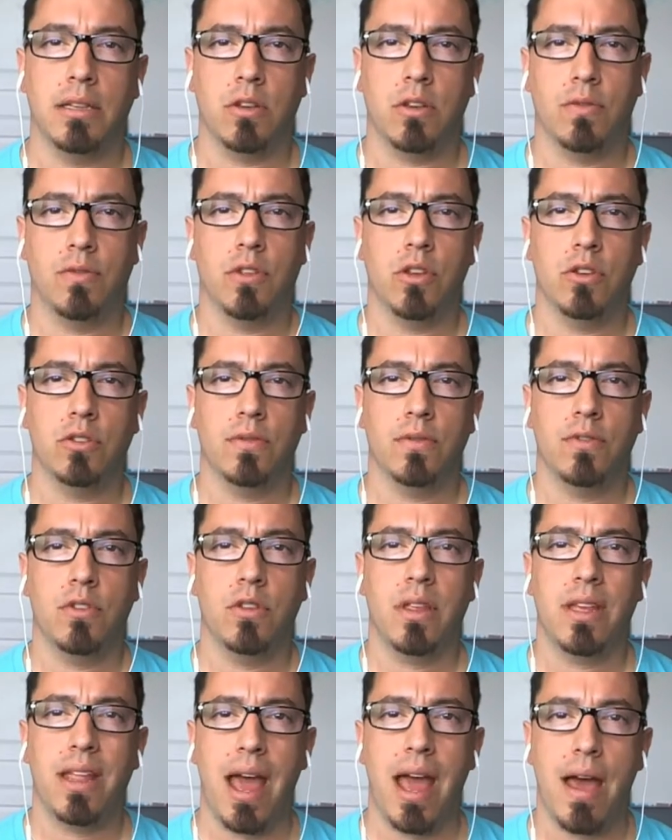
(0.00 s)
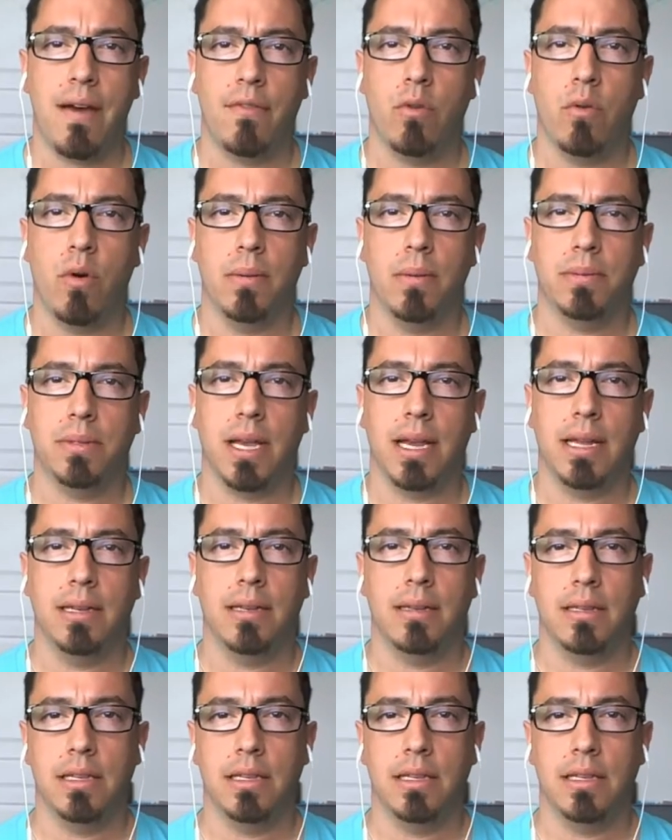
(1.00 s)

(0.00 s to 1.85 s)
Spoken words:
So for those of you that have a website,